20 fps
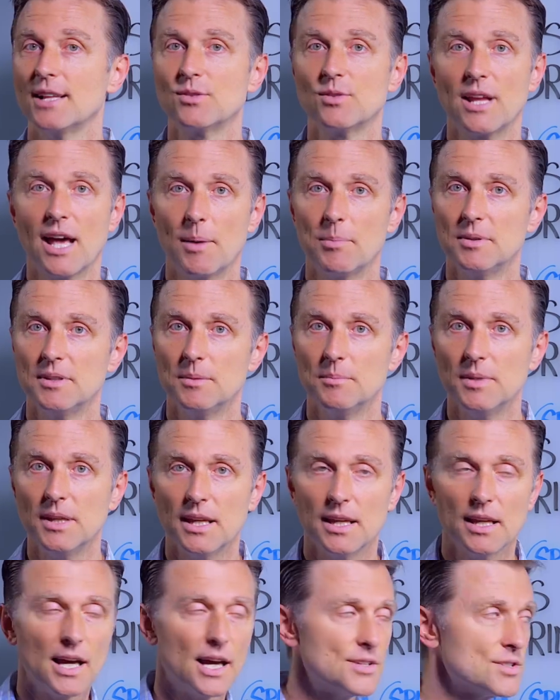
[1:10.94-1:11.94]
That's what happened to
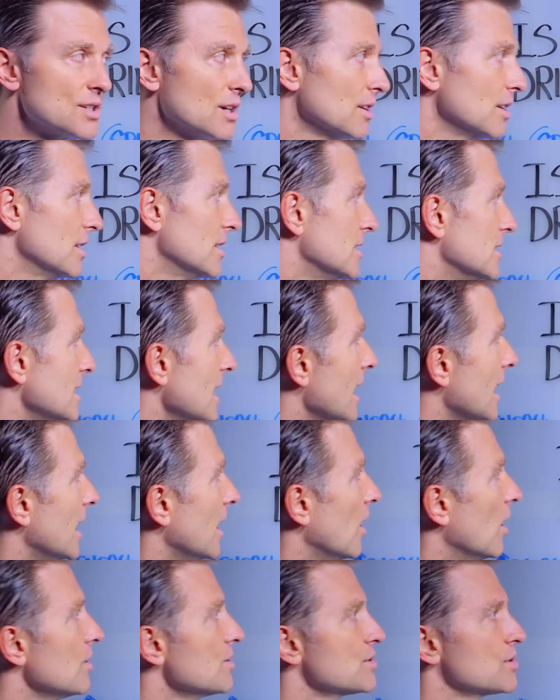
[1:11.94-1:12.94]
me. I started
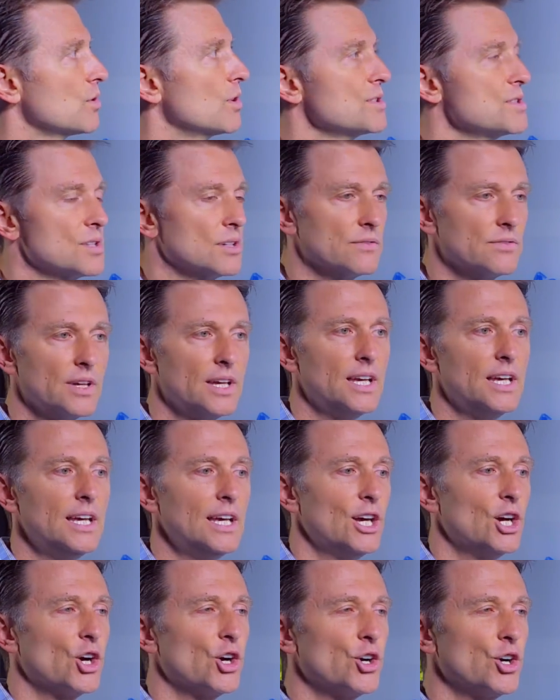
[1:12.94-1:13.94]
taking all sorts of
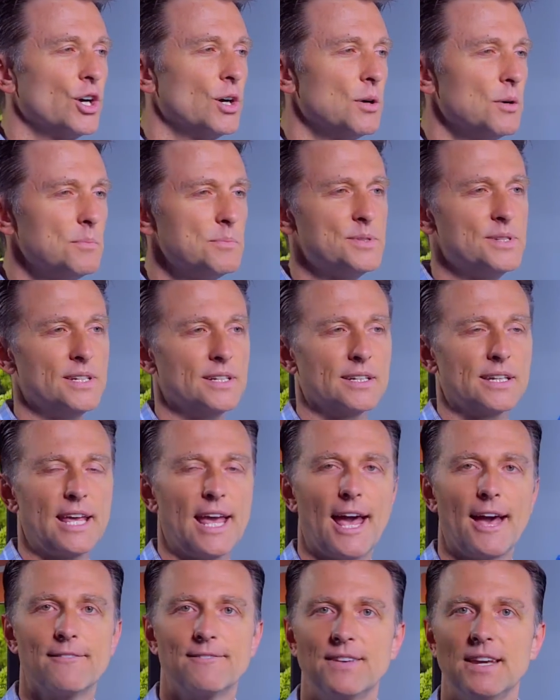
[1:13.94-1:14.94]
herbs and
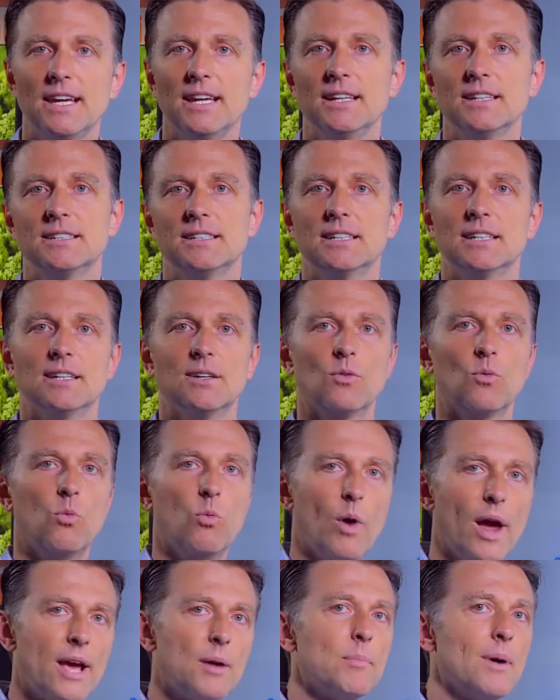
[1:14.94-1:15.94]
caffeine to
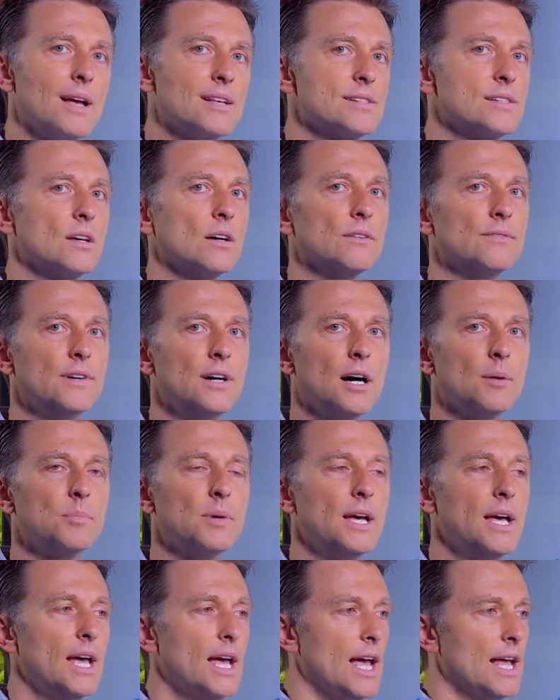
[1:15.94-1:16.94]
wake myself
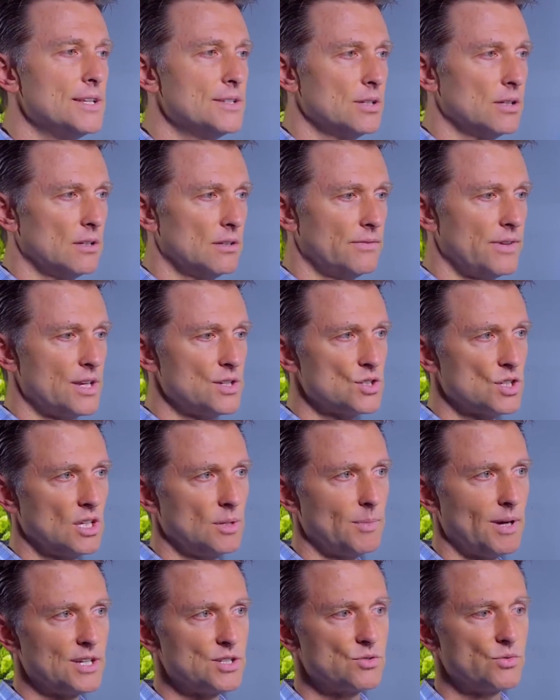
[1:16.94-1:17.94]
up until
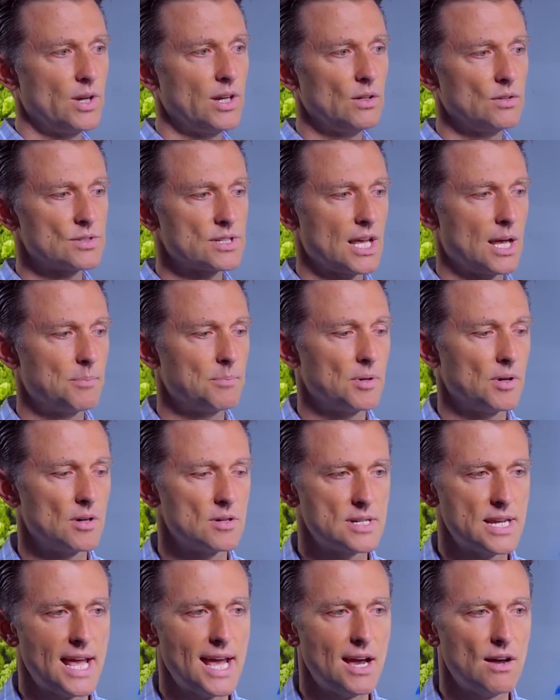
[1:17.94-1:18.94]
eventually my adrenals got
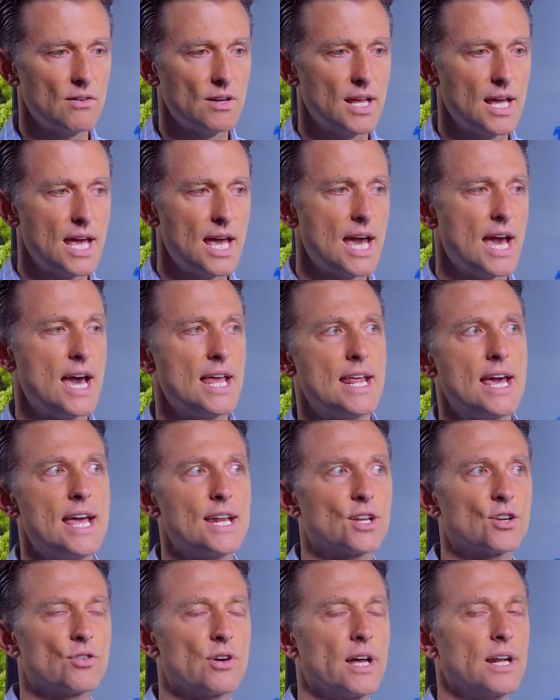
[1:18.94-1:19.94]
burnt out and I
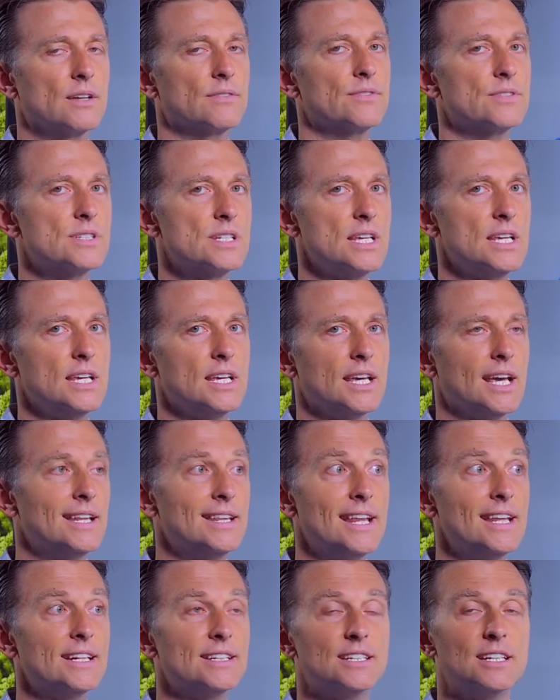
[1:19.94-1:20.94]
had chronic fatigue,
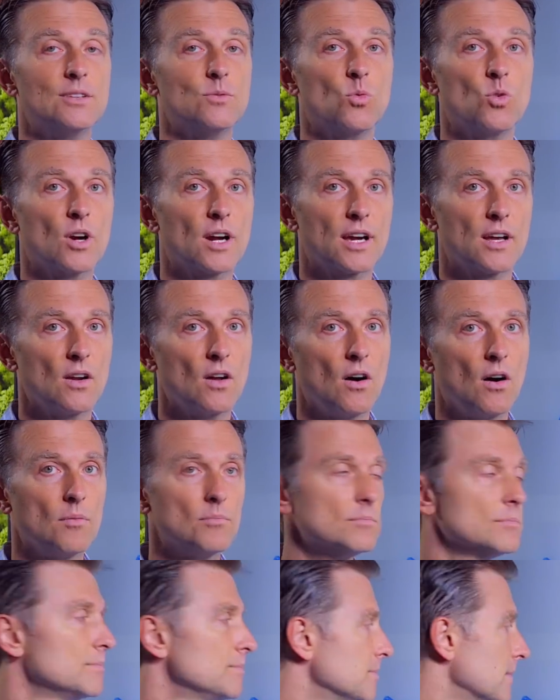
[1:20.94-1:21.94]
and then it didn't work at all.